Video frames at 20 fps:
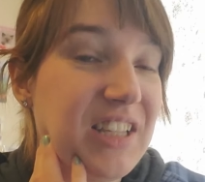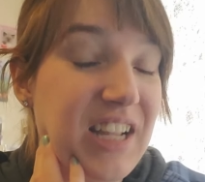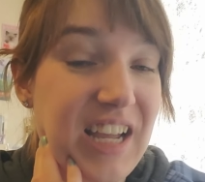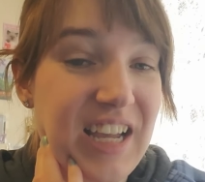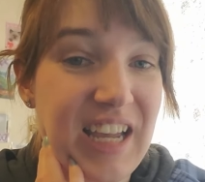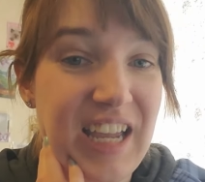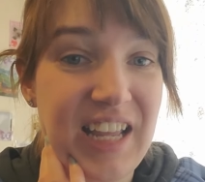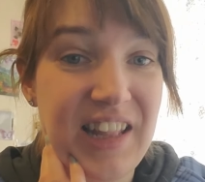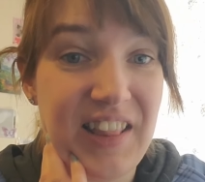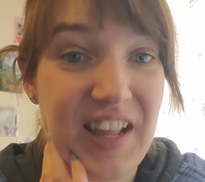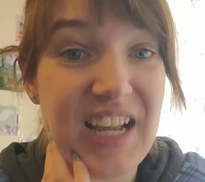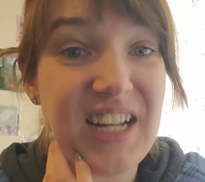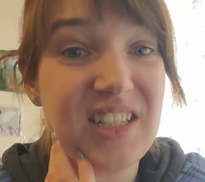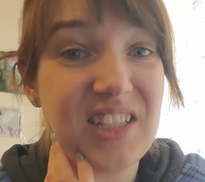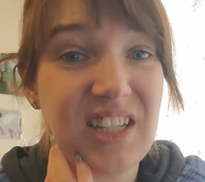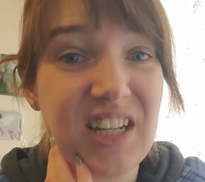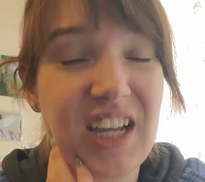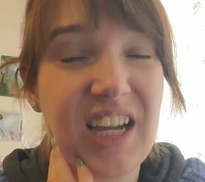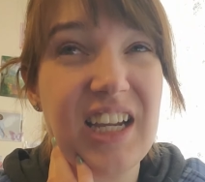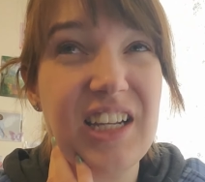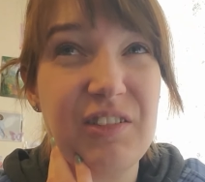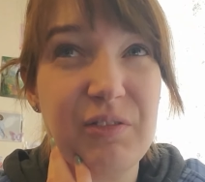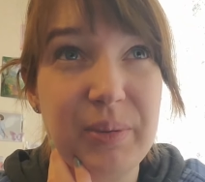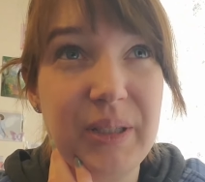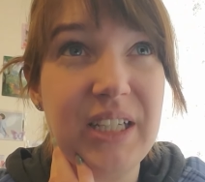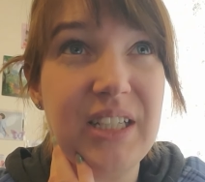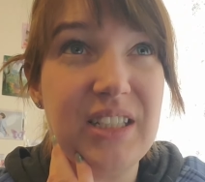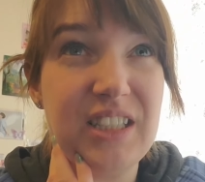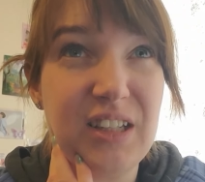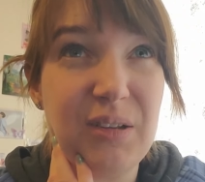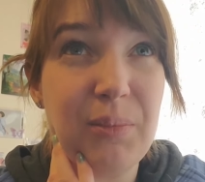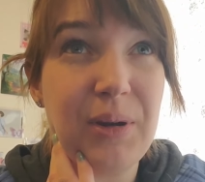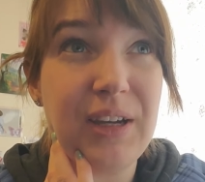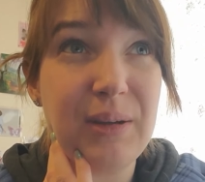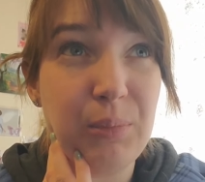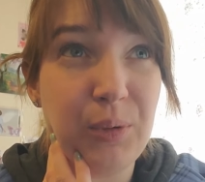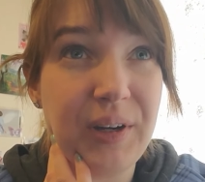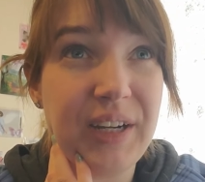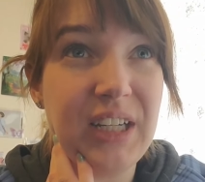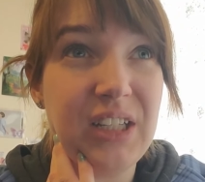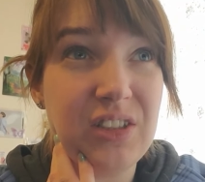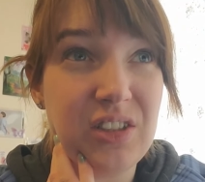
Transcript: And that's the kind of place that my brain